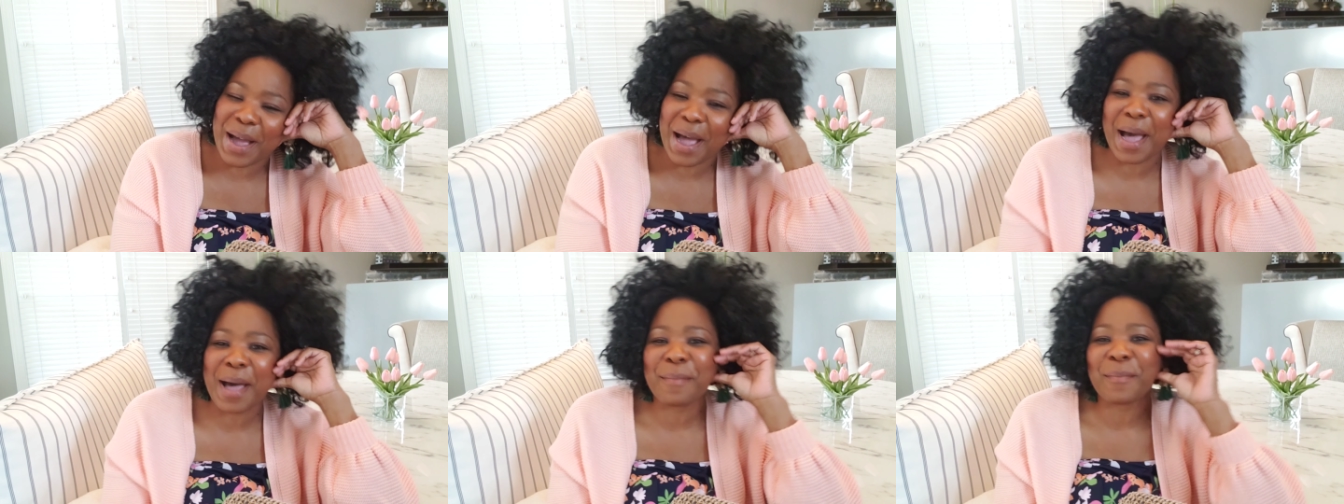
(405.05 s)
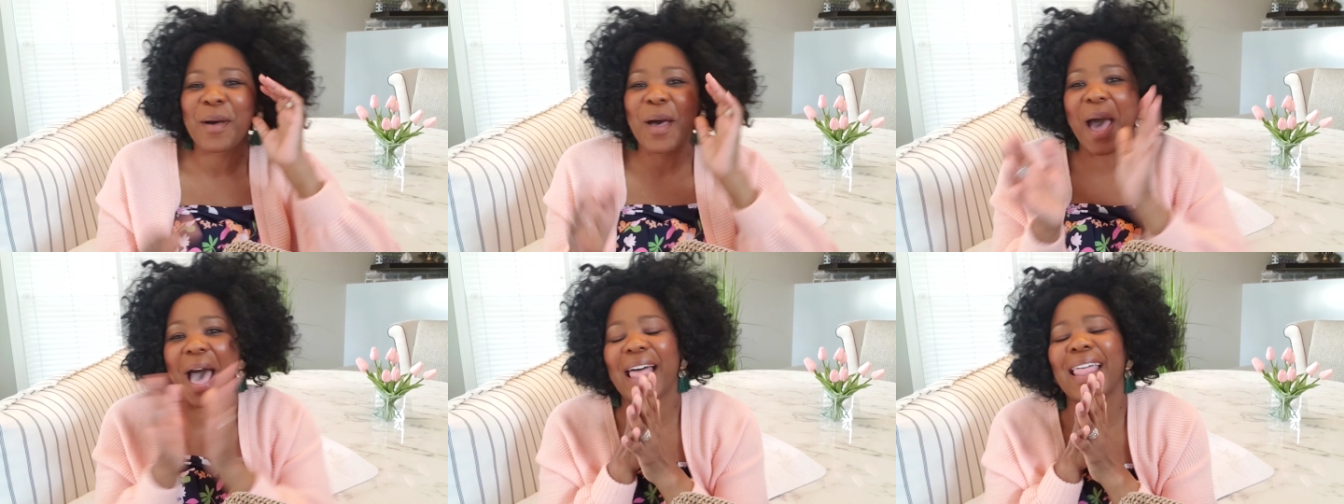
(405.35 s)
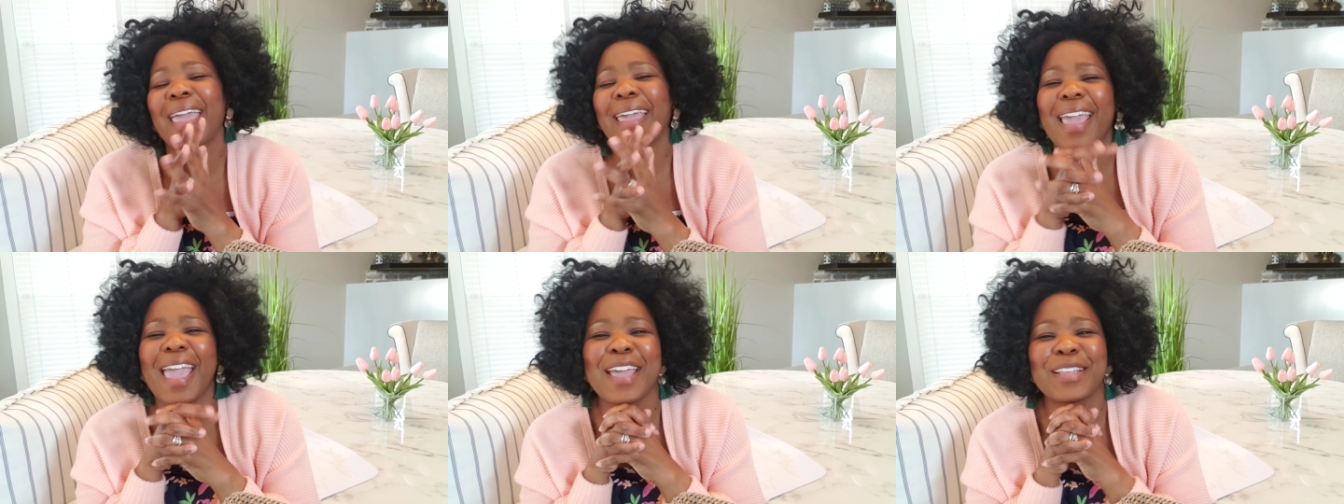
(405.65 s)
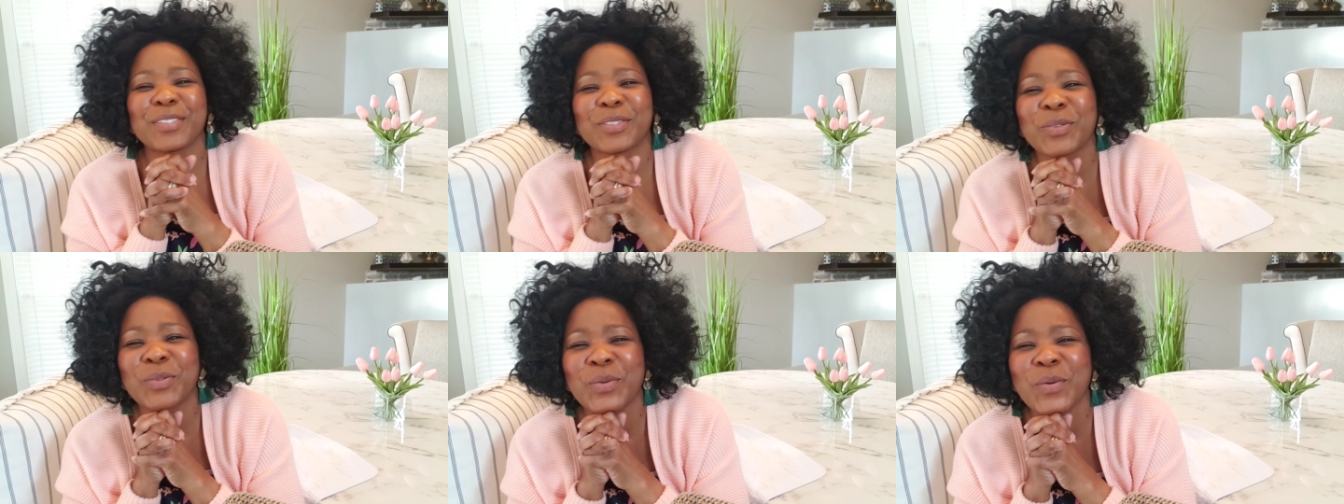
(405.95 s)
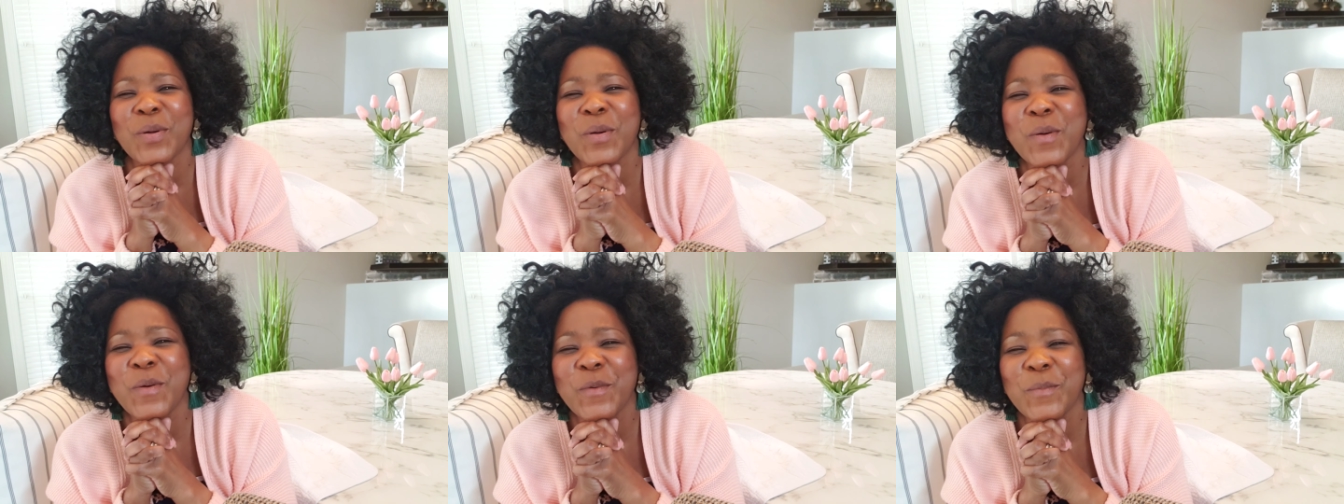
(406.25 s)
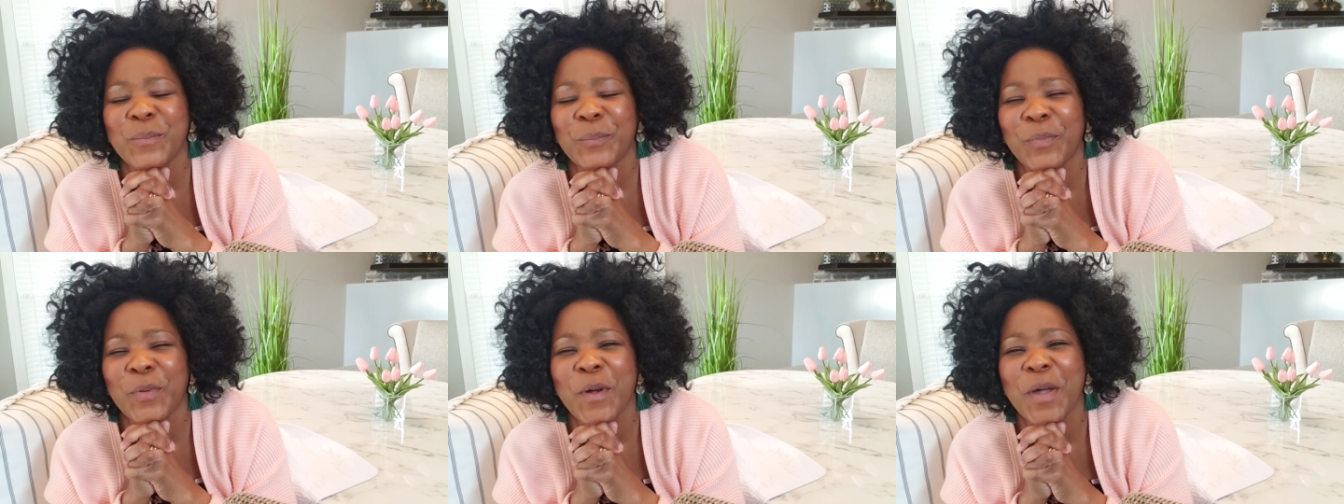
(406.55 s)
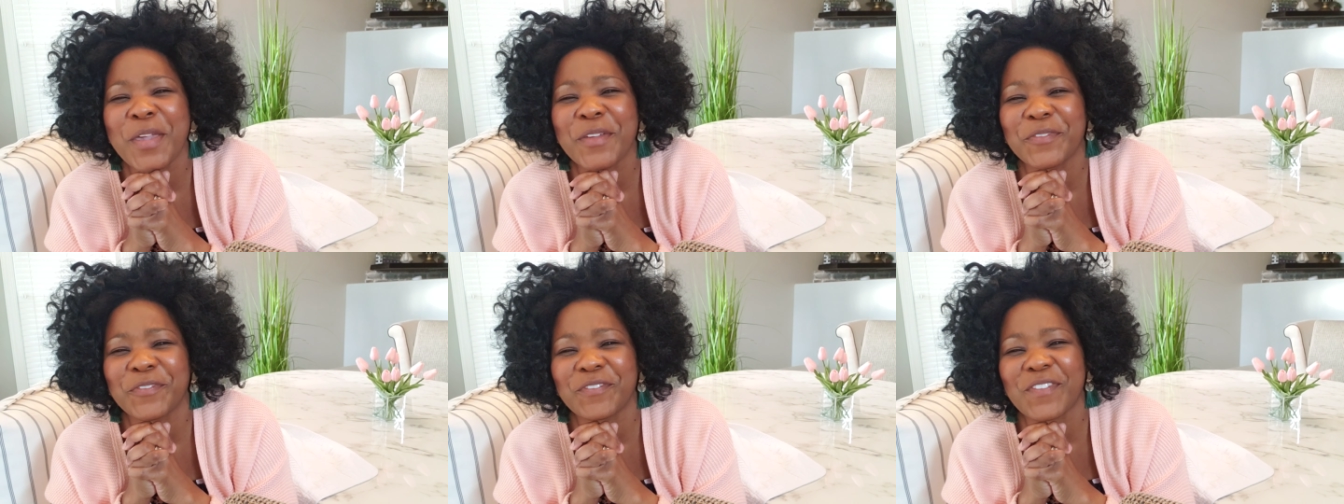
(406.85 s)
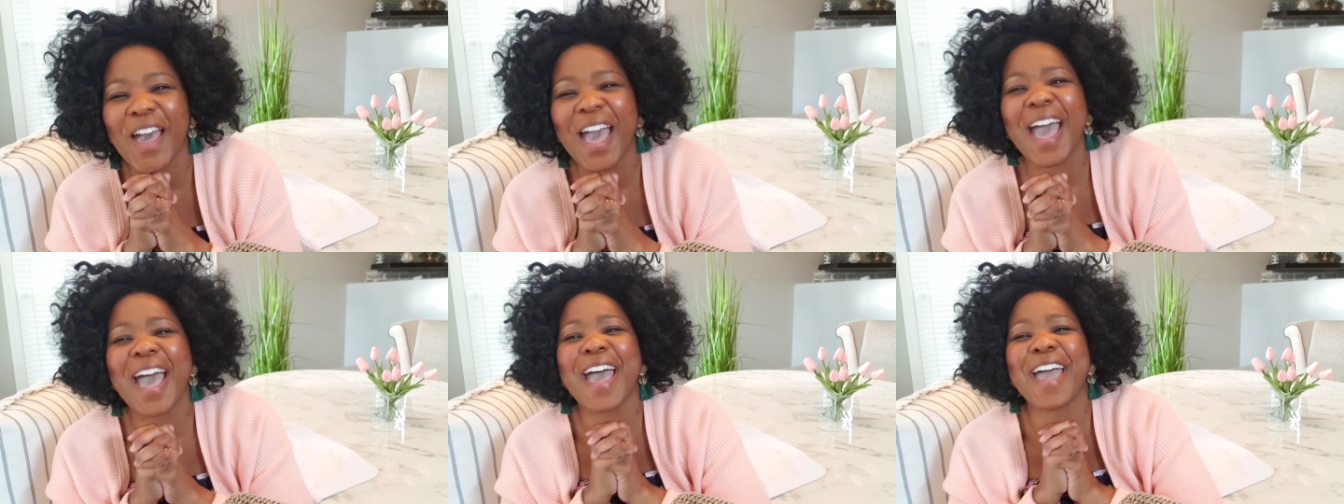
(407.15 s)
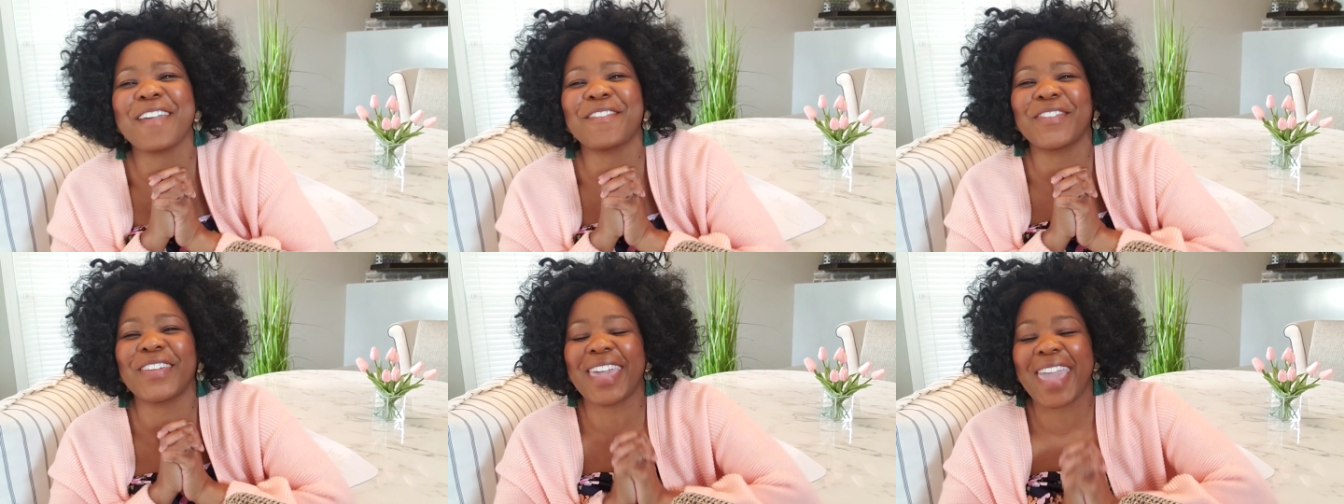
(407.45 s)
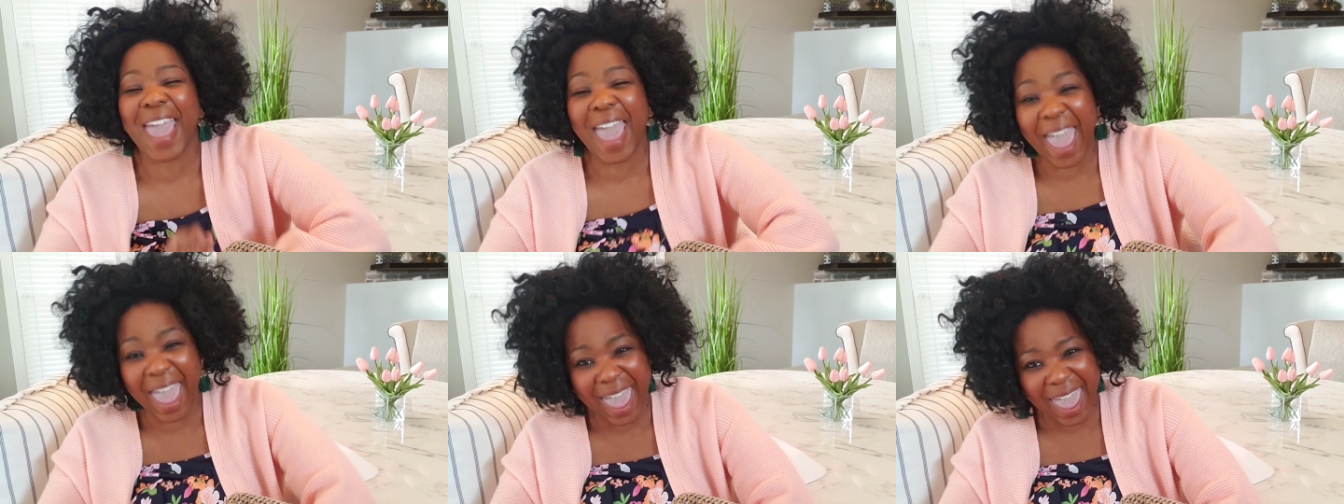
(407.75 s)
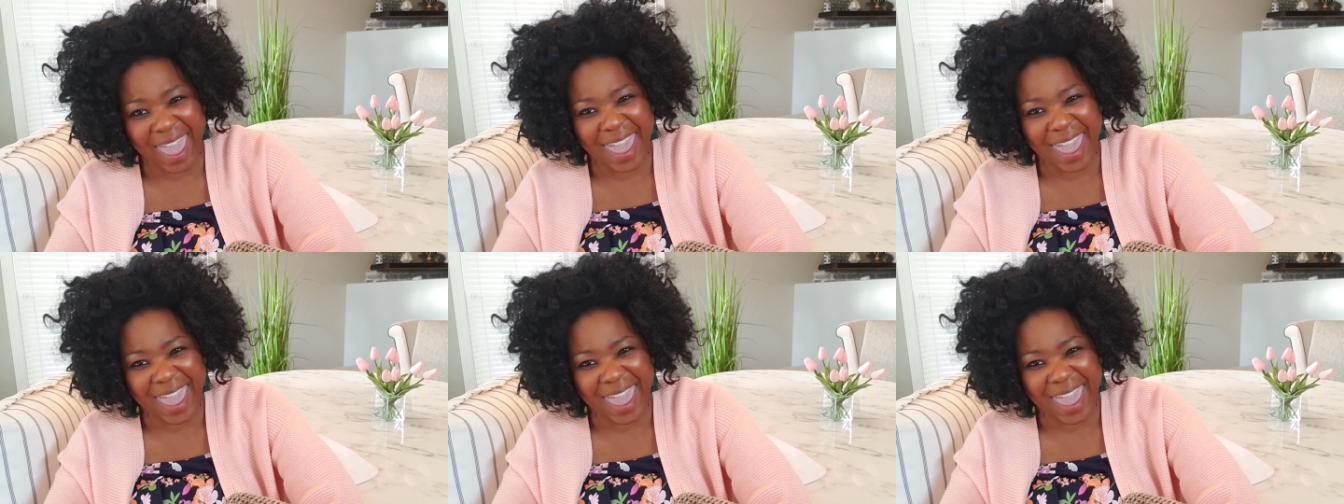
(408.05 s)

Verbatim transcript: I'm like at two point five K.